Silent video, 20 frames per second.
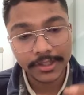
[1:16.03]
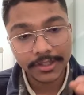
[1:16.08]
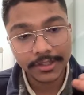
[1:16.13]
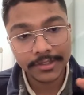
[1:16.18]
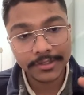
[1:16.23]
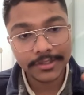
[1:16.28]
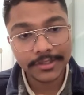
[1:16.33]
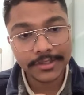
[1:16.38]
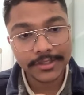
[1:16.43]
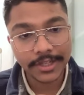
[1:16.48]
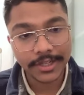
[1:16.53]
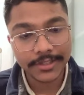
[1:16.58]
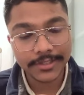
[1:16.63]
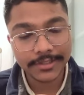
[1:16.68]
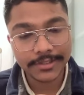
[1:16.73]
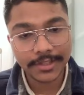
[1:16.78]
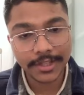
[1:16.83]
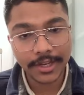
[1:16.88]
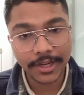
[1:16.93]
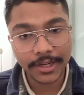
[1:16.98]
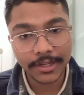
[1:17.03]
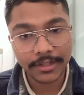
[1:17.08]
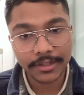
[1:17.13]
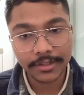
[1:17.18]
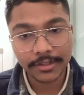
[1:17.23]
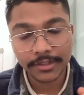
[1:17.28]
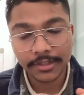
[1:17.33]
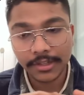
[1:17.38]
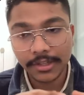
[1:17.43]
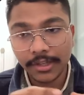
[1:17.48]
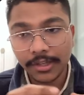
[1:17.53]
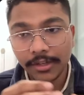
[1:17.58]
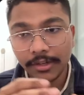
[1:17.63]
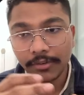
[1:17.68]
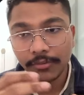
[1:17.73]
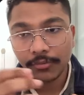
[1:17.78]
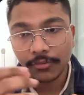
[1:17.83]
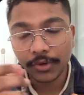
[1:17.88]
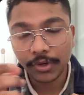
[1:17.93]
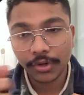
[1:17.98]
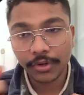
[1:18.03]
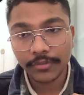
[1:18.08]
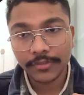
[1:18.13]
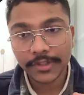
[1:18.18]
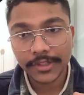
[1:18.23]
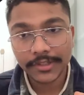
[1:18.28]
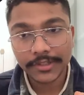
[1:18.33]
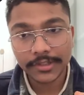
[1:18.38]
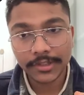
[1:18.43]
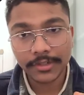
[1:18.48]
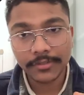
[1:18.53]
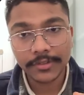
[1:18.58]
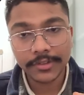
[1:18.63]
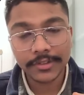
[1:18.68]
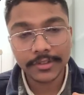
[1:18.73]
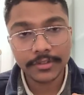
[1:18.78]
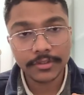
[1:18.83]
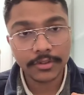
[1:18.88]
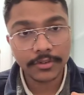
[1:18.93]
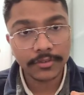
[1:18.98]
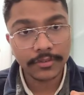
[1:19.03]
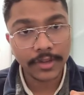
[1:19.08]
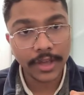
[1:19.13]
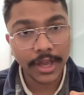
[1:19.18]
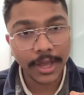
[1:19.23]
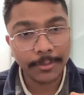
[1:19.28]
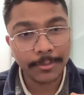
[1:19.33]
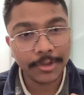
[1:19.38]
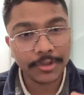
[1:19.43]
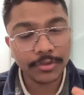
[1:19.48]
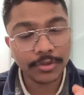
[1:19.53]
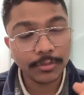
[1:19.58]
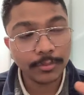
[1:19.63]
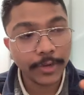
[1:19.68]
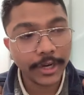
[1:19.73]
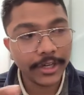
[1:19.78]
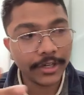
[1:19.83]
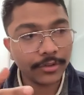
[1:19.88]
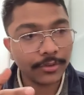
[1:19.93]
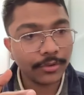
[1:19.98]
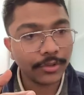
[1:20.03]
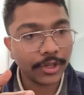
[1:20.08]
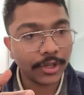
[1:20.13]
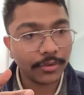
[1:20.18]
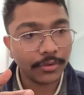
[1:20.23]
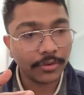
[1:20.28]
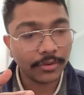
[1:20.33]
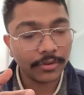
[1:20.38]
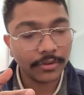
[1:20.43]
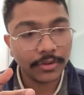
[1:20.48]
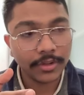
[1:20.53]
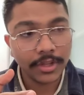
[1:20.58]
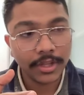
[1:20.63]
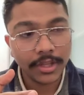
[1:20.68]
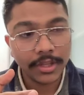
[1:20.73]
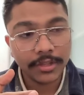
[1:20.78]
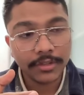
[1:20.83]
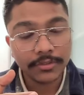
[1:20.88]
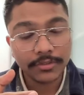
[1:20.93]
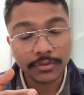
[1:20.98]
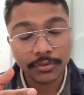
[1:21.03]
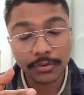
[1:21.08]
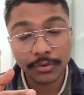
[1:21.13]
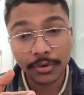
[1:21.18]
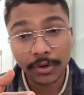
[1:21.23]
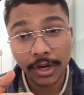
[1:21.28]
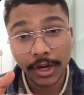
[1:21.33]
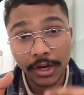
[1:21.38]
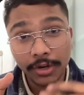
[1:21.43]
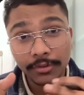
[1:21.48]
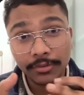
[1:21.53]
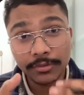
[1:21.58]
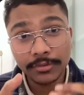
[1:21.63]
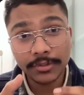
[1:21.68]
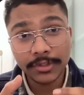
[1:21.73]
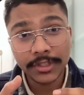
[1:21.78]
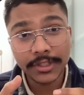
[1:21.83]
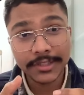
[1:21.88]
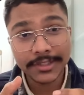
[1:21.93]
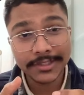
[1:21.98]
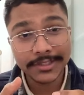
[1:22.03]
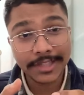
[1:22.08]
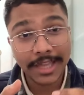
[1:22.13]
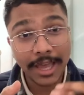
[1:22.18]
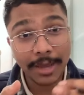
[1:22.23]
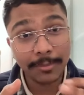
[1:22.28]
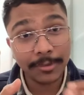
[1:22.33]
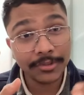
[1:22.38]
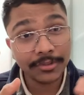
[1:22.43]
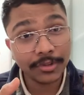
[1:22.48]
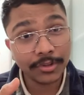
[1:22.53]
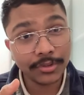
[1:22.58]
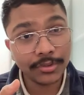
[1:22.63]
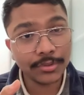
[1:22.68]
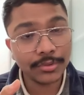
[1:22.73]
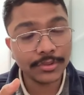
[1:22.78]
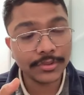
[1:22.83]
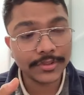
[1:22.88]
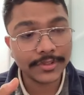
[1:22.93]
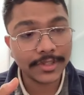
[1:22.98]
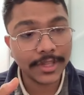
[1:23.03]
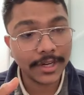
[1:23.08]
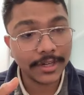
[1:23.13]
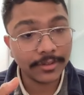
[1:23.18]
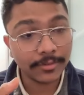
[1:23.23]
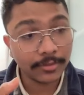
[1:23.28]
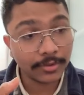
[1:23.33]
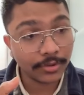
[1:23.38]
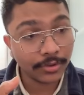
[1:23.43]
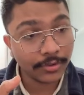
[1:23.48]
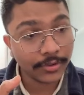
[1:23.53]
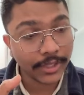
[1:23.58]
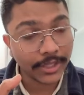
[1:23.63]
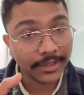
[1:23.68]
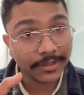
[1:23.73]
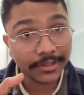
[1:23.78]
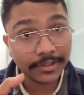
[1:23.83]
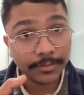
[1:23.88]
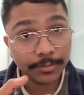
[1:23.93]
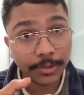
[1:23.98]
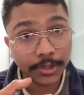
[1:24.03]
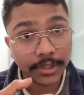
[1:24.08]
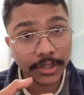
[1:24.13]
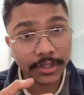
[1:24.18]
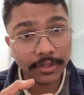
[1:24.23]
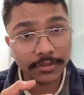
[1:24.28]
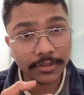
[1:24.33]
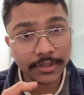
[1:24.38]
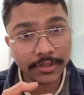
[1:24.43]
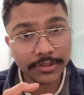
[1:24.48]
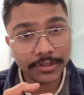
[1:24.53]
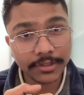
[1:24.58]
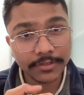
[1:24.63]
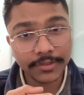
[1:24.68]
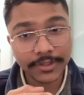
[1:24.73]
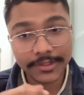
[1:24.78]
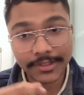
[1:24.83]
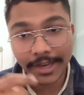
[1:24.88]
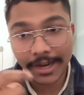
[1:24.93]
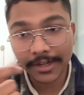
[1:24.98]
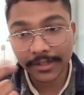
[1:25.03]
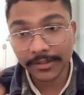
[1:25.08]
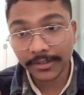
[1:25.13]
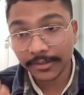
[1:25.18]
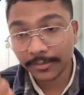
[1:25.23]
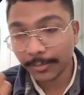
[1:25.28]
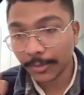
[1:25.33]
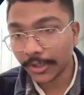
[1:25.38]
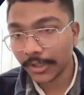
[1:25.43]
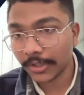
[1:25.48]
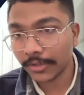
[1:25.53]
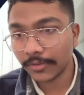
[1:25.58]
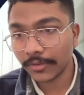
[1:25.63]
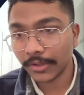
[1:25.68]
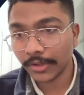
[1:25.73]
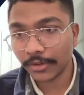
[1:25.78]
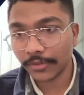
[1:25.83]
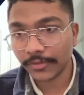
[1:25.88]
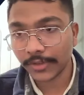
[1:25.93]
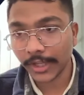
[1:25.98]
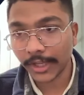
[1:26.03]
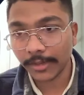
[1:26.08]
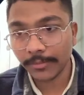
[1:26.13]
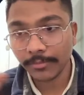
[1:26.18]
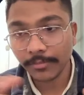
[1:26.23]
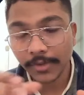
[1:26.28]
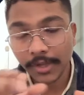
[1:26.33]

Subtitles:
is a chance that one of the services of Amazon might go down. So how does Amazon knows that okay, this particular service at this particular of time